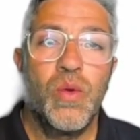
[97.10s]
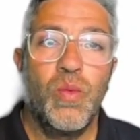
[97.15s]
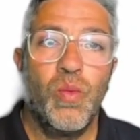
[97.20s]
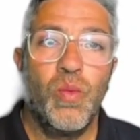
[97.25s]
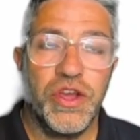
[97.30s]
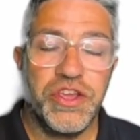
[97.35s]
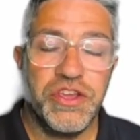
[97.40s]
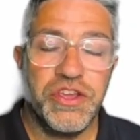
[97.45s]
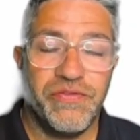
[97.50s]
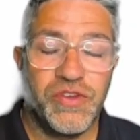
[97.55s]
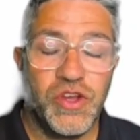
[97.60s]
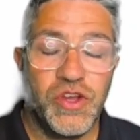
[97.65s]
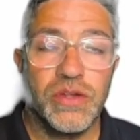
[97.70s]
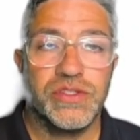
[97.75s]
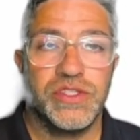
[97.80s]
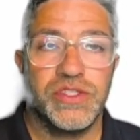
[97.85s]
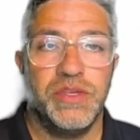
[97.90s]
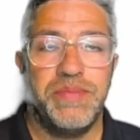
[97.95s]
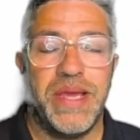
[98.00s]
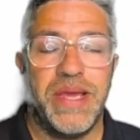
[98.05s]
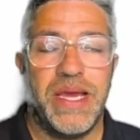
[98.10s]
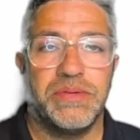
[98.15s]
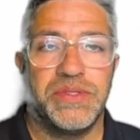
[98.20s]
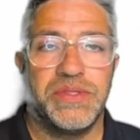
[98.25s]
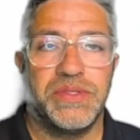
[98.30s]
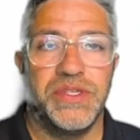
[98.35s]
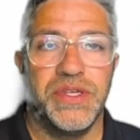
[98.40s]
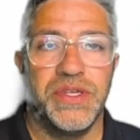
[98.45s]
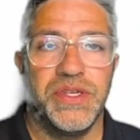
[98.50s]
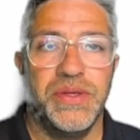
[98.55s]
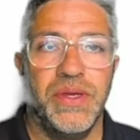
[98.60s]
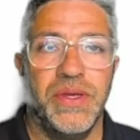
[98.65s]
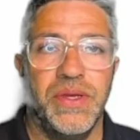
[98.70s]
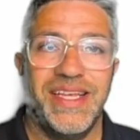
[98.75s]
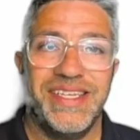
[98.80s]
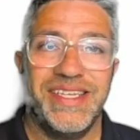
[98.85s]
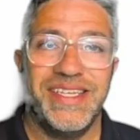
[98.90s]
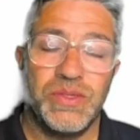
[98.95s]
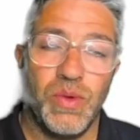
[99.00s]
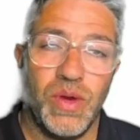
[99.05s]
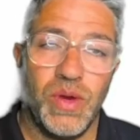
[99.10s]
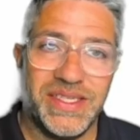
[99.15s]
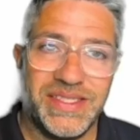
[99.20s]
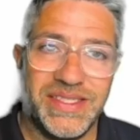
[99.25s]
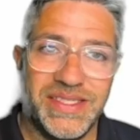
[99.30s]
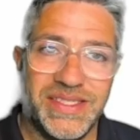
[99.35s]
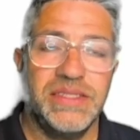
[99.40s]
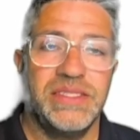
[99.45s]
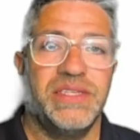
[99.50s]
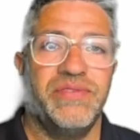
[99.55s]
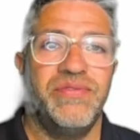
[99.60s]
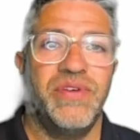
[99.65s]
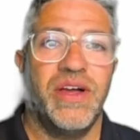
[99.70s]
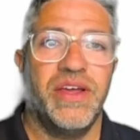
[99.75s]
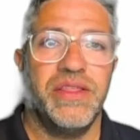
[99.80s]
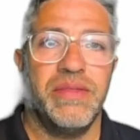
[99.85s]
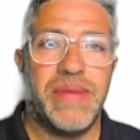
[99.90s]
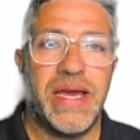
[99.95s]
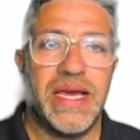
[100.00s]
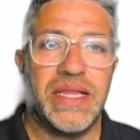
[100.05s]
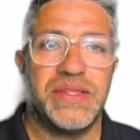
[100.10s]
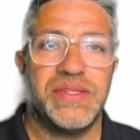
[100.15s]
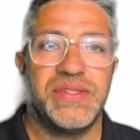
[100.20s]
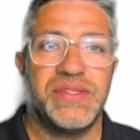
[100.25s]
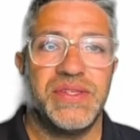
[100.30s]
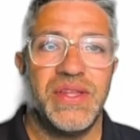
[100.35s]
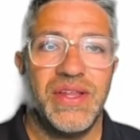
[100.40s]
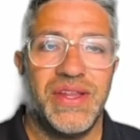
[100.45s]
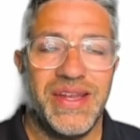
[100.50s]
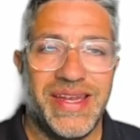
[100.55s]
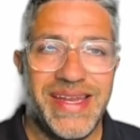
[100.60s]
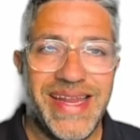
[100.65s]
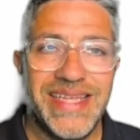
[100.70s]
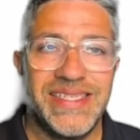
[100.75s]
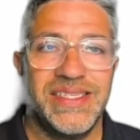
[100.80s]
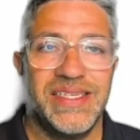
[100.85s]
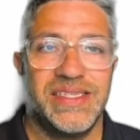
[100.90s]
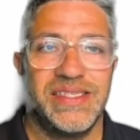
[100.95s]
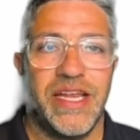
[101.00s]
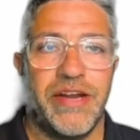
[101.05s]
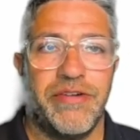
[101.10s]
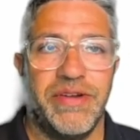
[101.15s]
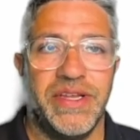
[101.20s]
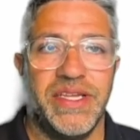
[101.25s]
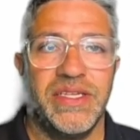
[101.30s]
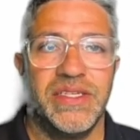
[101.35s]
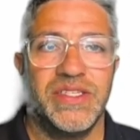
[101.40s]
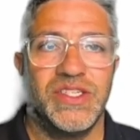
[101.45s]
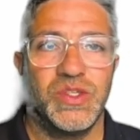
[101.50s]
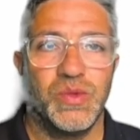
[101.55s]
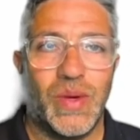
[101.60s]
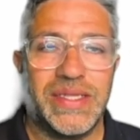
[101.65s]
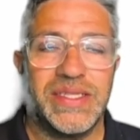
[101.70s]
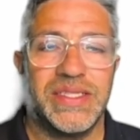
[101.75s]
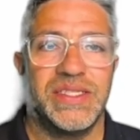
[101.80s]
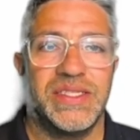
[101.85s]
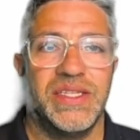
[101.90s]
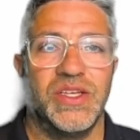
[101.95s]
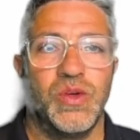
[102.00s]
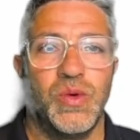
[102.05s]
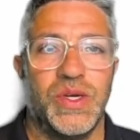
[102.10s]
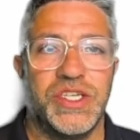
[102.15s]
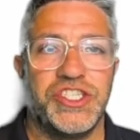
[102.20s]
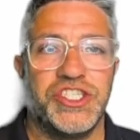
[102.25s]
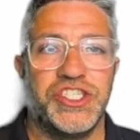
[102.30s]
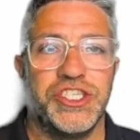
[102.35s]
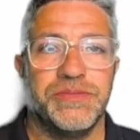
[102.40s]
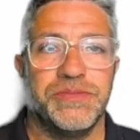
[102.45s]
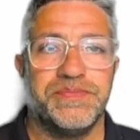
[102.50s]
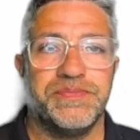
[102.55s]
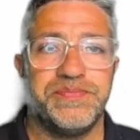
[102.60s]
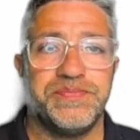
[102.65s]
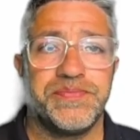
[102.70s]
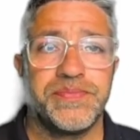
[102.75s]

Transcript: What you've got to be able to do is to identify the maths necessary to answer the question.